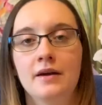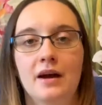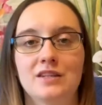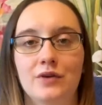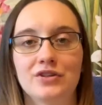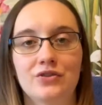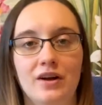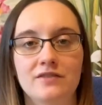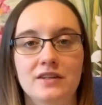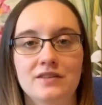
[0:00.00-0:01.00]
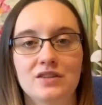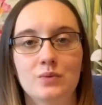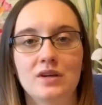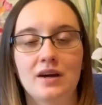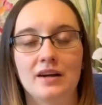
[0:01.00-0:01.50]
As far as cravings this
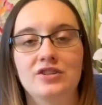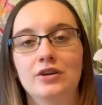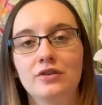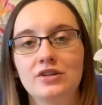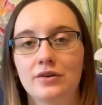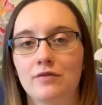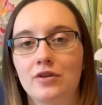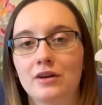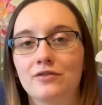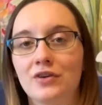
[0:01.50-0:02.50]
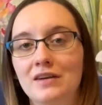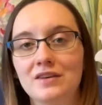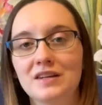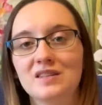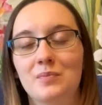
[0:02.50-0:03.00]
week, I generally don't have a lot of
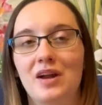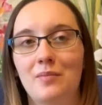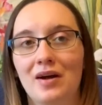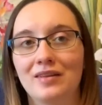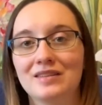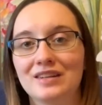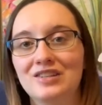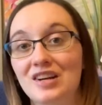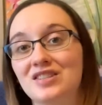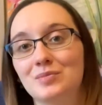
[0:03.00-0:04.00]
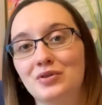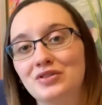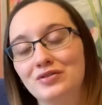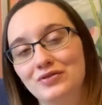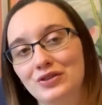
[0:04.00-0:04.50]
cravings, but I'm highly suggestible
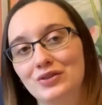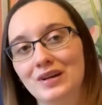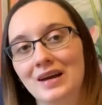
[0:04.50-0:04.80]
to food,